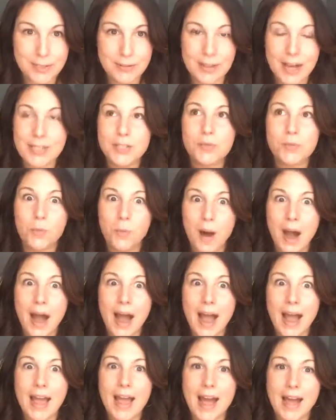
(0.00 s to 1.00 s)
That's
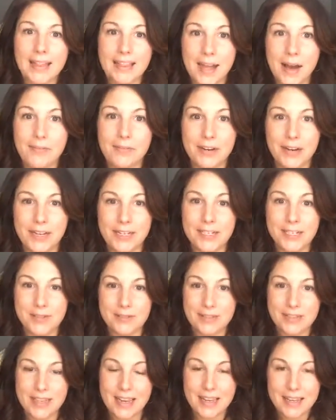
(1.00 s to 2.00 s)
why I love what I do.
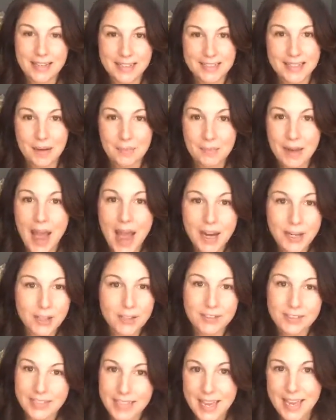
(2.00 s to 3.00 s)
It's like, because I'm not
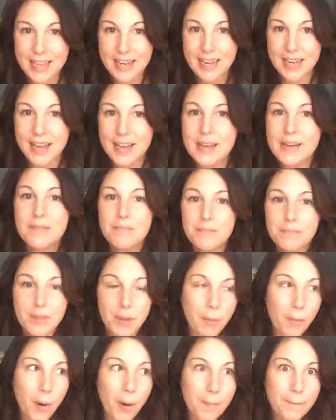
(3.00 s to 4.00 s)
creating
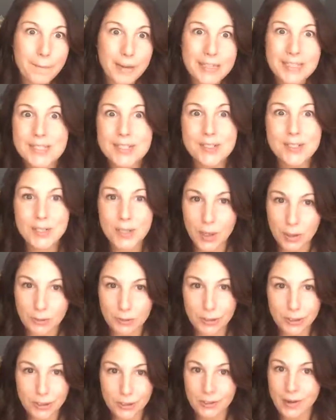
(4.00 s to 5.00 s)
more business
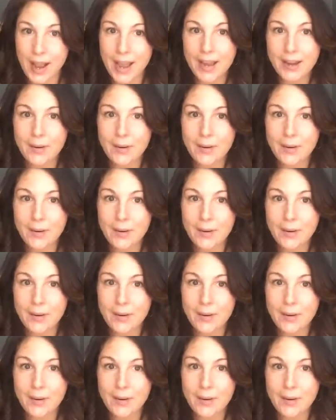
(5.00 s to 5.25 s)
coaches, right?